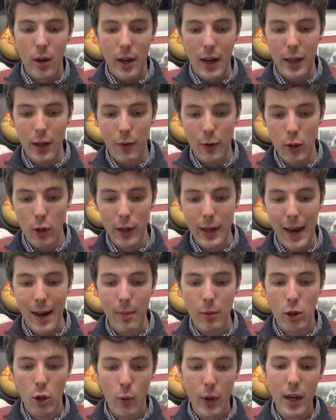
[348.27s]
And if you look at
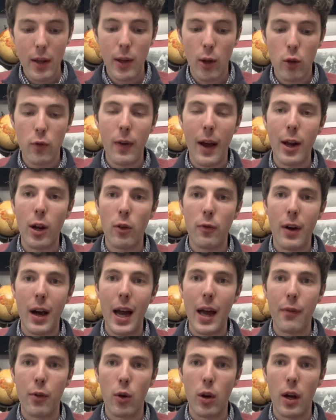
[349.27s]
it, three of those final
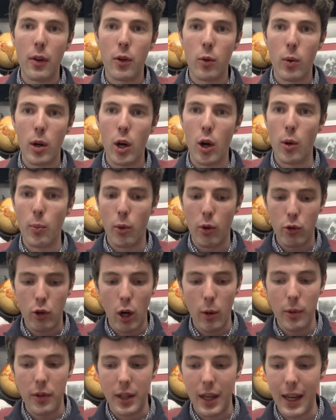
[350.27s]
five are on the road. We'll
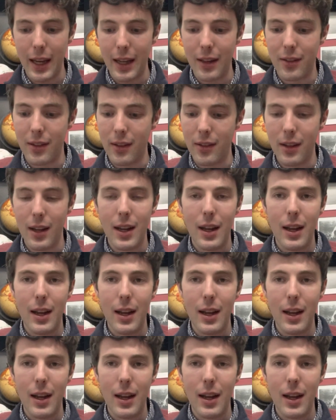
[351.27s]
start with Kansas.